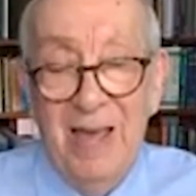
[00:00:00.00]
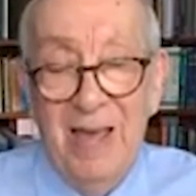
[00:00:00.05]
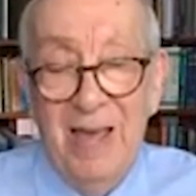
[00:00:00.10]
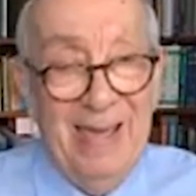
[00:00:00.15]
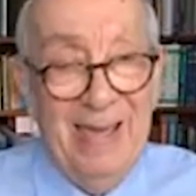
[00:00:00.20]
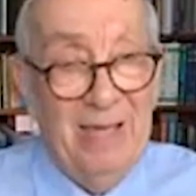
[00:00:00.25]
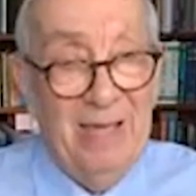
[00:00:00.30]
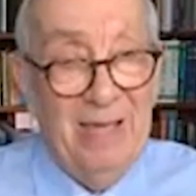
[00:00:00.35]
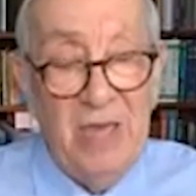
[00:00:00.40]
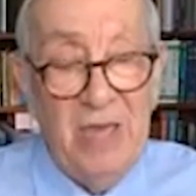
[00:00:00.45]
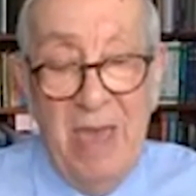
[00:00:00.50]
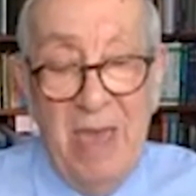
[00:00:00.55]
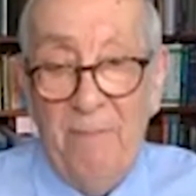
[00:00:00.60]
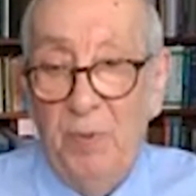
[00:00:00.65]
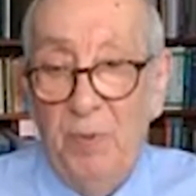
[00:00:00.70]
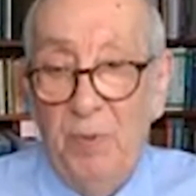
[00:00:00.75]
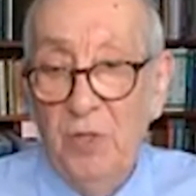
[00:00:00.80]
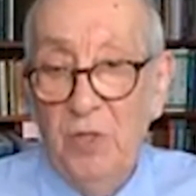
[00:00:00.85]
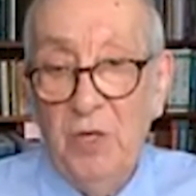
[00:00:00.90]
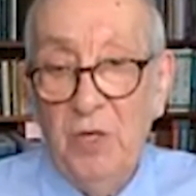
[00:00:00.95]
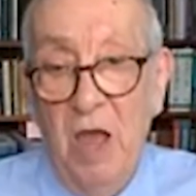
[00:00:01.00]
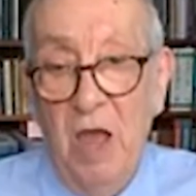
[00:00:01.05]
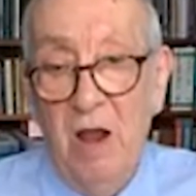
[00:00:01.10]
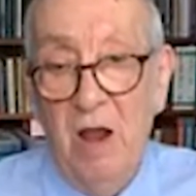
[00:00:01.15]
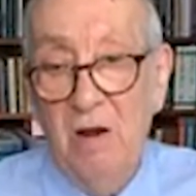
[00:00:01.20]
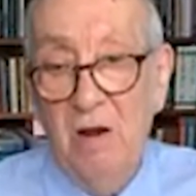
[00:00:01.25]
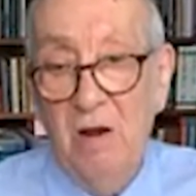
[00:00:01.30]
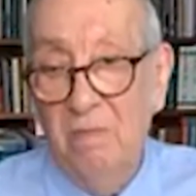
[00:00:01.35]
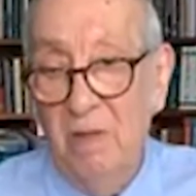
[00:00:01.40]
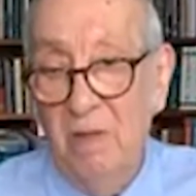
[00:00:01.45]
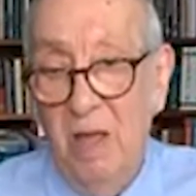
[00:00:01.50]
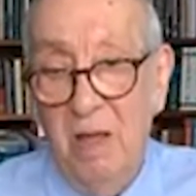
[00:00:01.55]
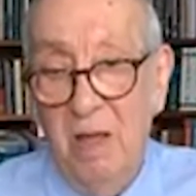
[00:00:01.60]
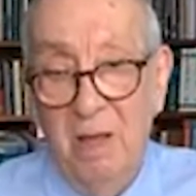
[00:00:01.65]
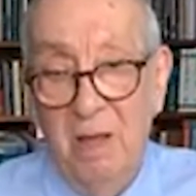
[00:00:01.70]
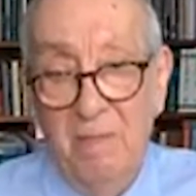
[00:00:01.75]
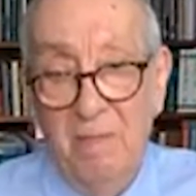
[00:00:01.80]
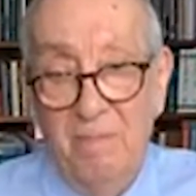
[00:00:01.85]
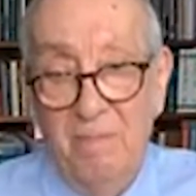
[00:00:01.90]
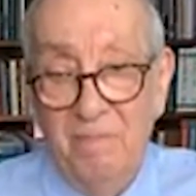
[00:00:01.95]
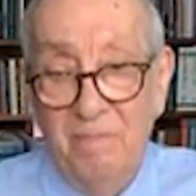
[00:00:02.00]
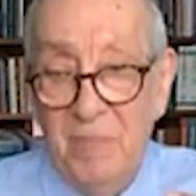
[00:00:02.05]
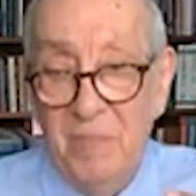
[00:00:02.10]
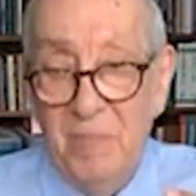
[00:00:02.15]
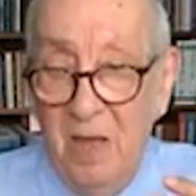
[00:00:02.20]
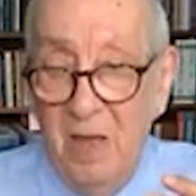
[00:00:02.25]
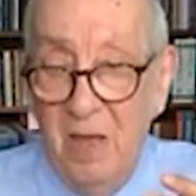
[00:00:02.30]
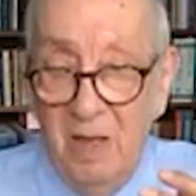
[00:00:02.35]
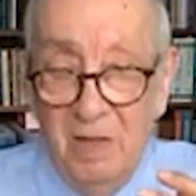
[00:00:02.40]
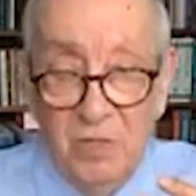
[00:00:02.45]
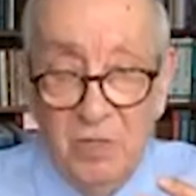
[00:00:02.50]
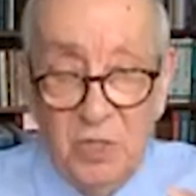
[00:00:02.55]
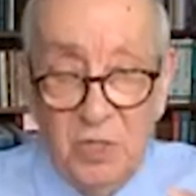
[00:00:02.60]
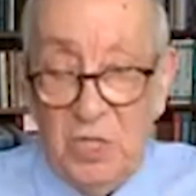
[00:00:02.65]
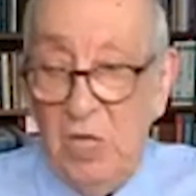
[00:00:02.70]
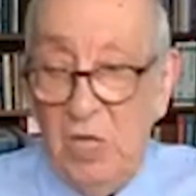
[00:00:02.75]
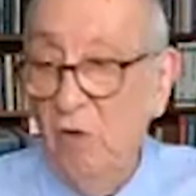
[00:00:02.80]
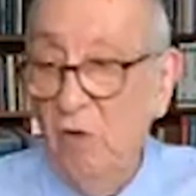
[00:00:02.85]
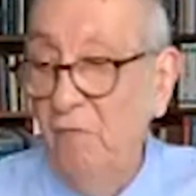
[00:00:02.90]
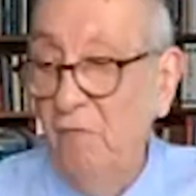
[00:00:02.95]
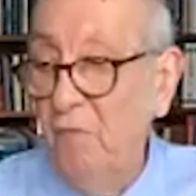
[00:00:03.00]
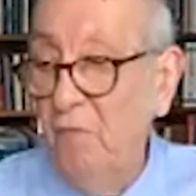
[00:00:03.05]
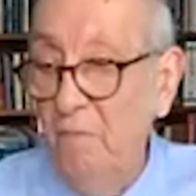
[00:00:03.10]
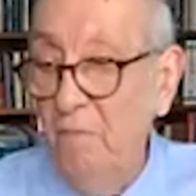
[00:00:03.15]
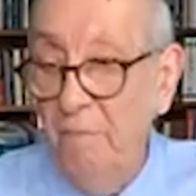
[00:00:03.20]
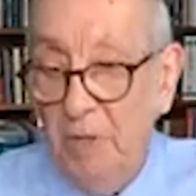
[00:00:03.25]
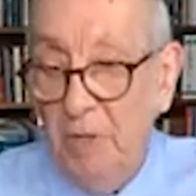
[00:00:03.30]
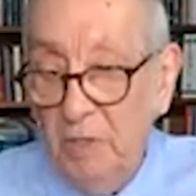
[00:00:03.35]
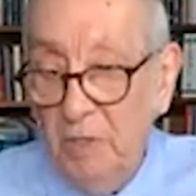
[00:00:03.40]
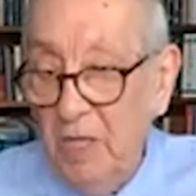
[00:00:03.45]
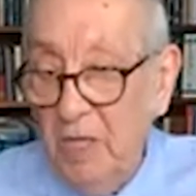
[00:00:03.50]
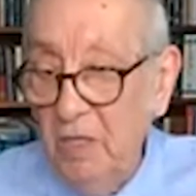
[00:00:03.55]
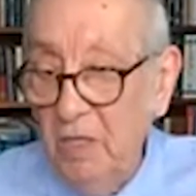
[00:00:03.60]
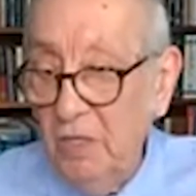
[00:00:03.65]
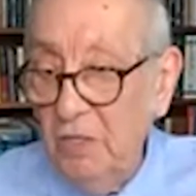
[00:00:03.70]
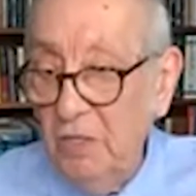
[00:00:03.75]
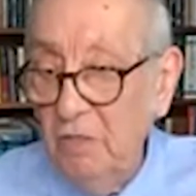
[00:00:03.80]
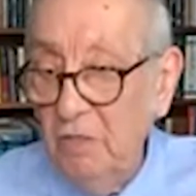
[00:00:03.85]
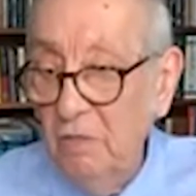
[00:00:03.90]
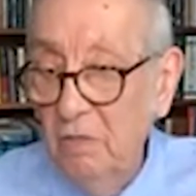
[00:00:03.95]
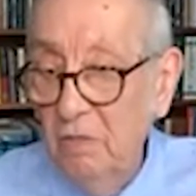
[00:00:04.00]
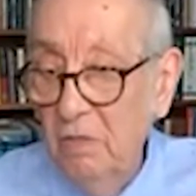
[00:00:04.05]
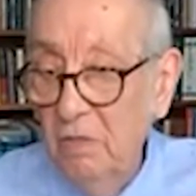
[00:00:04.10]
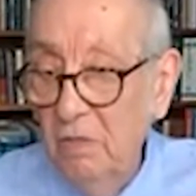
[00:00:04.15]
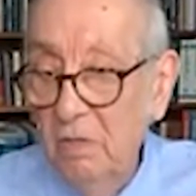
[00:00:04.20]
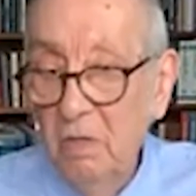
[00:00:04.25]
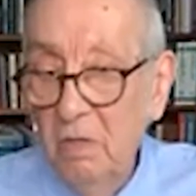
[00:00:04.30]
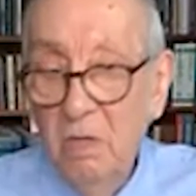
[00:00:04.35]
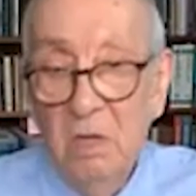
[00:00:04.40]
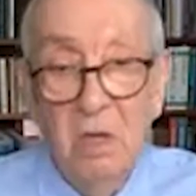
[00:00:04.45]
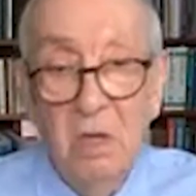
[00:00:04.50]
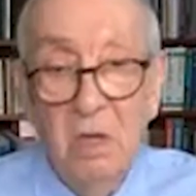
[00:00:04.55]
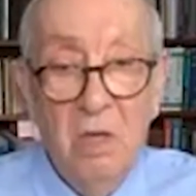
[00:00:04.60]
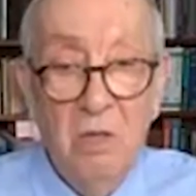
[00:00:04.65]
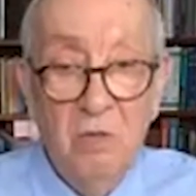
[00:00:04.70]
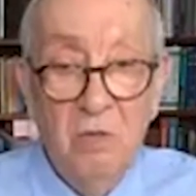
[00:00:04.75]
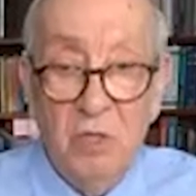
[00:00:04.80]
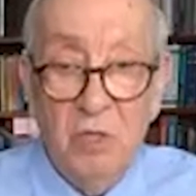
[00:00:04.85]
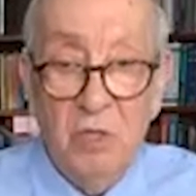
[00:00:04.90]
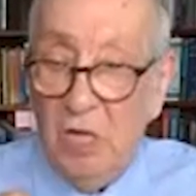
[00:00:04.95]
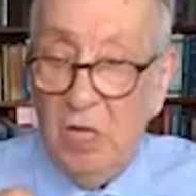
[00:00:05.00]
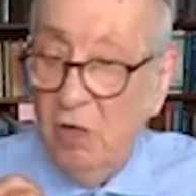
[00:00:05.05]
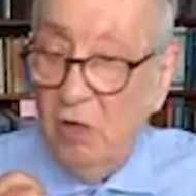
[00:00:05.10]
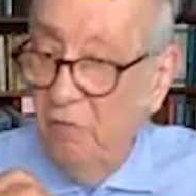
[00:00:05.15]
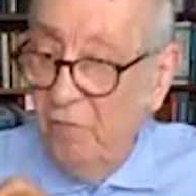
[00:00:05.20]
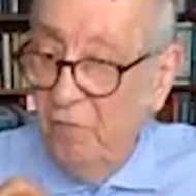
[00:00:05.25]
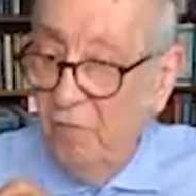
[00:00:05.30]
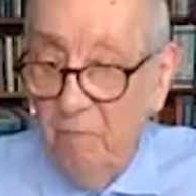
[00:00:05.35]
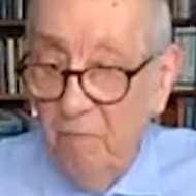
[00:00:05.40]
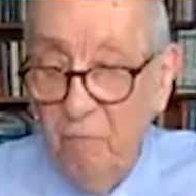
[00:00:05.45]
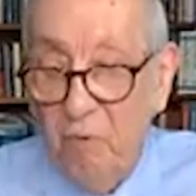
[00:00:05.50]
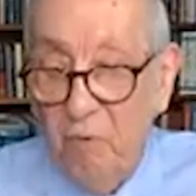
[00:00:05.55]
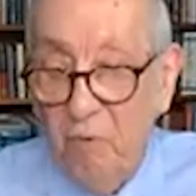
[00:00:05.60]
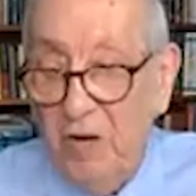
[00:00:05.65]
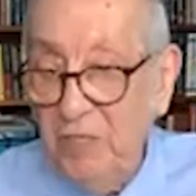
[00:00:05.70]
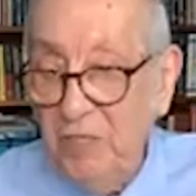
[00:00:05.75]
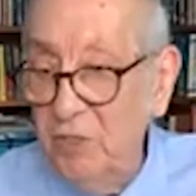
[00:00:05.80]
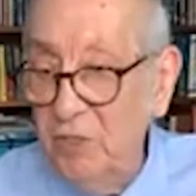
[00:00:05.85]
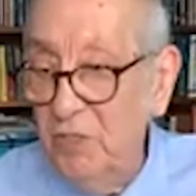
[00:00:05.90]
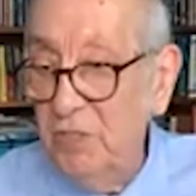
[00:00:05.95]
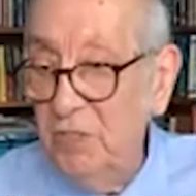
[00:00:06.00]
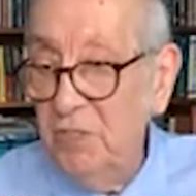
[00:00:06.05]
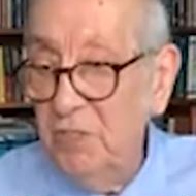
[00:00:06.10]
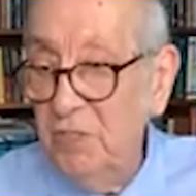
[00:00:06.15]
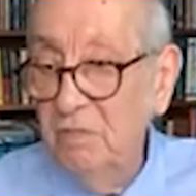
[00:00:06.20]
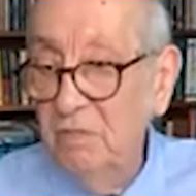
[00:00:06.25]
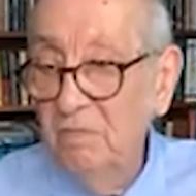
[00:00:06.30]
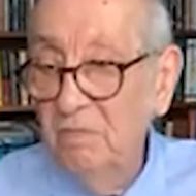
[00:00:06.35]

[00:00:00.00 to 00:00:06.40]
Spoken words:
Examples are steel for buildings, steel for bridges,